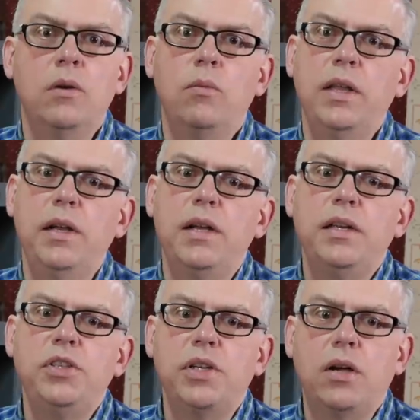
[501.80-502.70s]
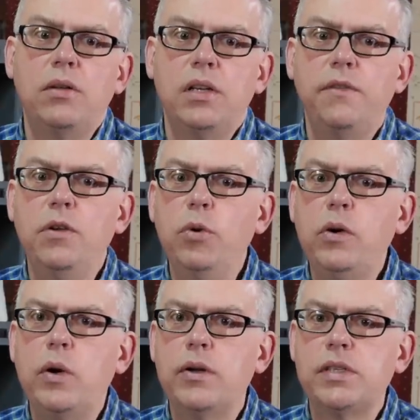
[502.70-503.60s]
Well, in a nutshell, if you
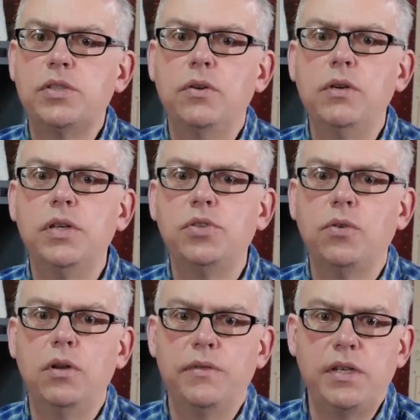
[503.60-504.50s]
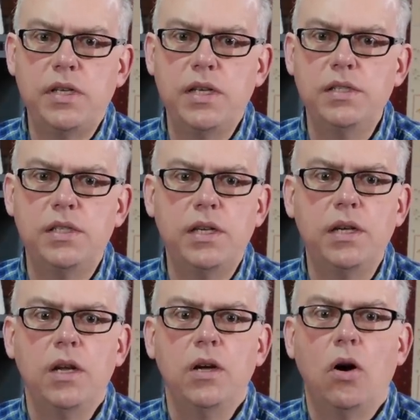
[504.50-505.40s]
require external control of the T N
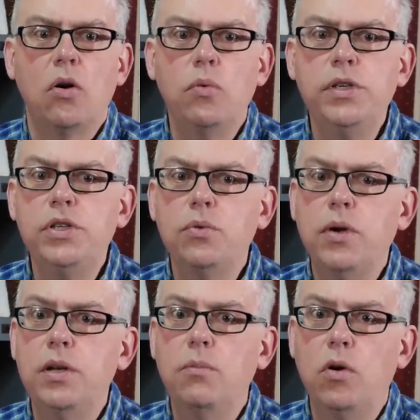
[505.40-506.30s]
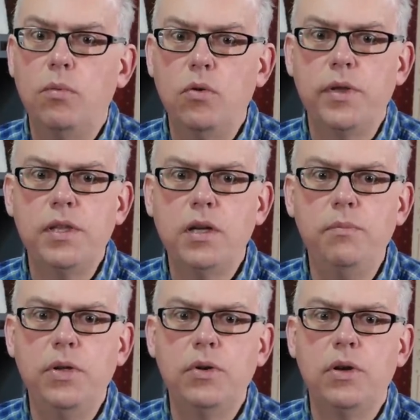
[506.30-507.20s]
C or wish to run mobile with a
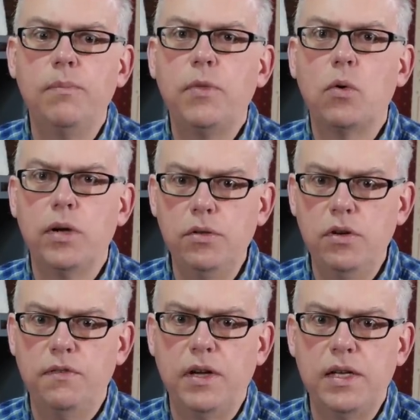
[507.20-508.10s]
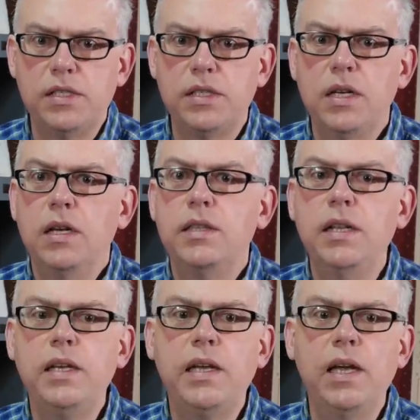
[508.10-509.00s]
computer or other device,
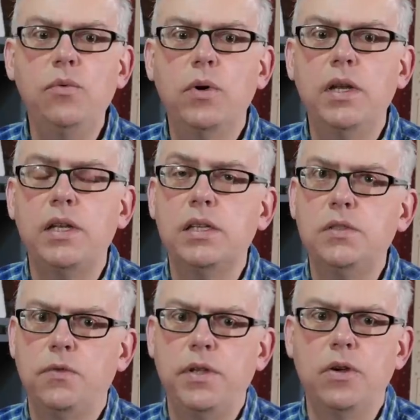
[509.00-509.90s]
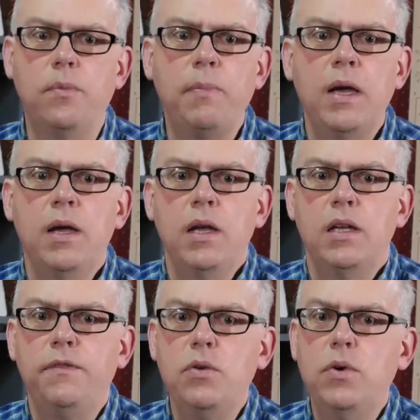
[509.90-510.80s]
then the Kenwood is for you.
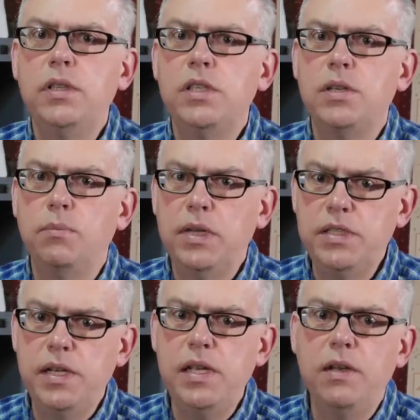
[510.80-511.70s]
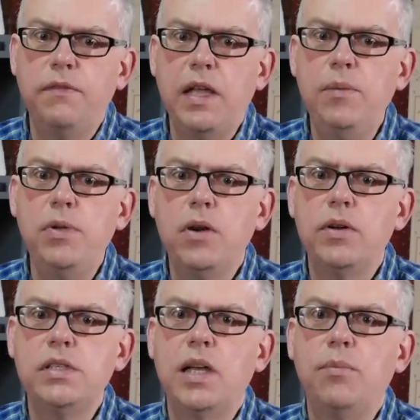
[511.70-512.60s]
If you want the simplicity of A P
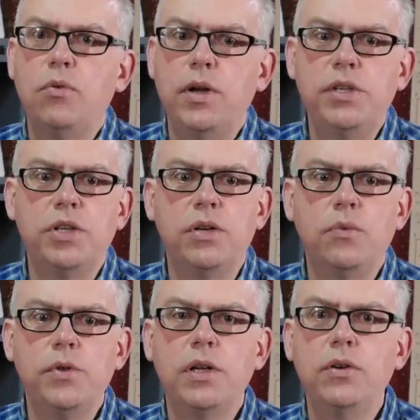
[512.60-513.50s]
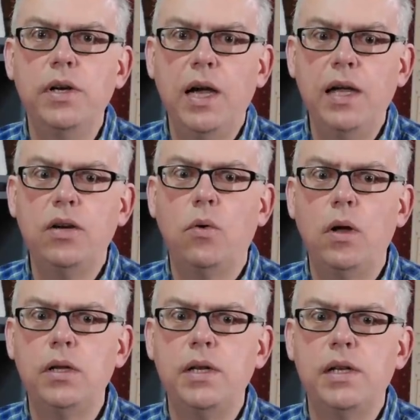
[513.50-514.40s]
R S operation with a good
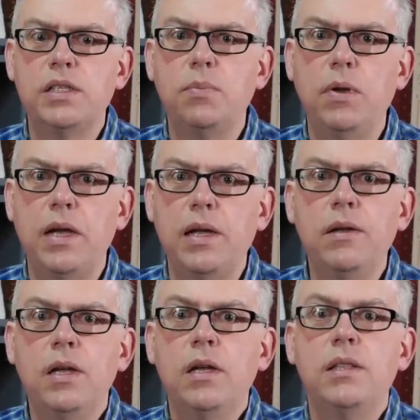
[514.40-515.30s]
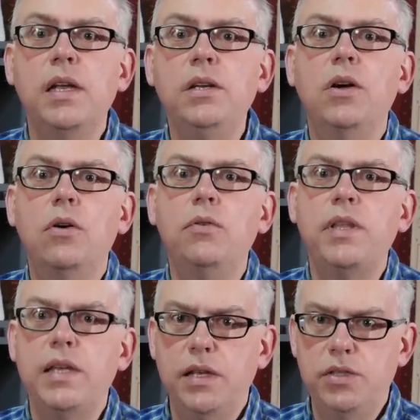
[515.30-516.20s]
high-quality display, then go
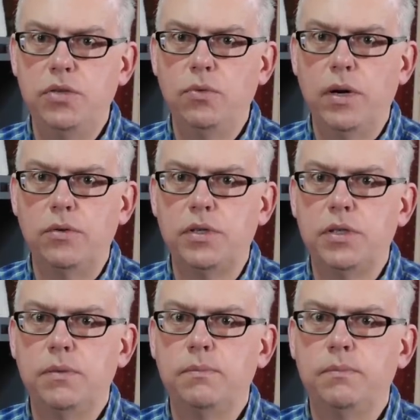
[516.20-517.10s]
the Yaesu route.